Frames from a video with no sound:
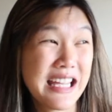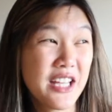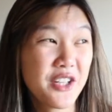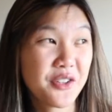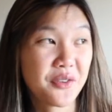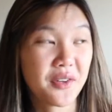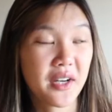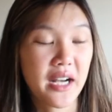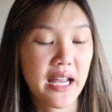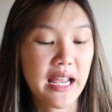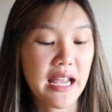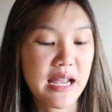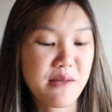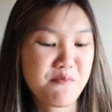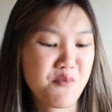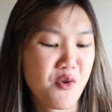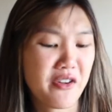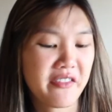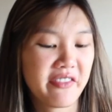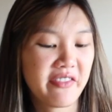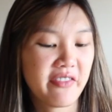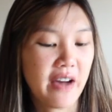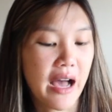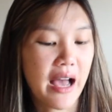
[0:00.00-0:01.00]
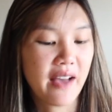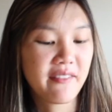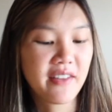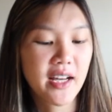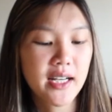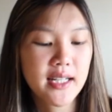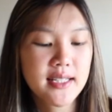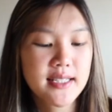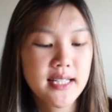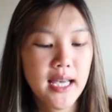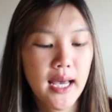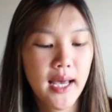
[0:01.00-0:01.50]
or an 8.5
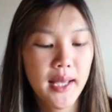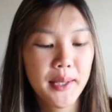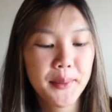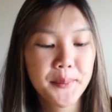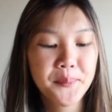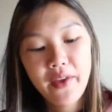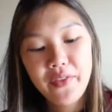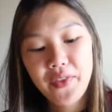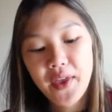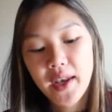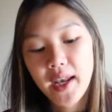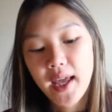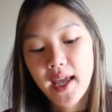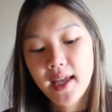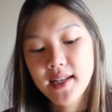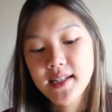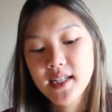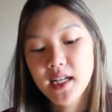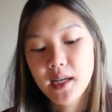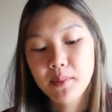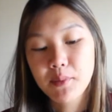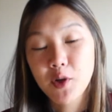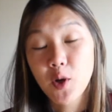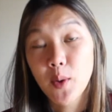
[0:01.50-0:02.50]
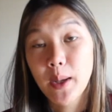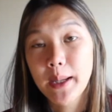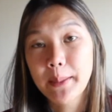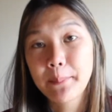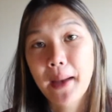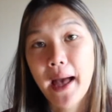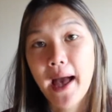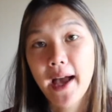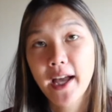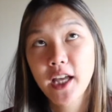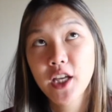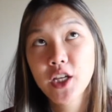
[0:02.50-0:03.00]
out of 10. And then I ended up going
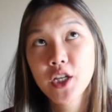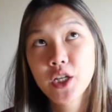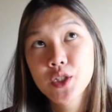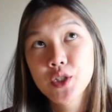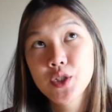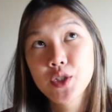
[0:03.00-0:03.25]
back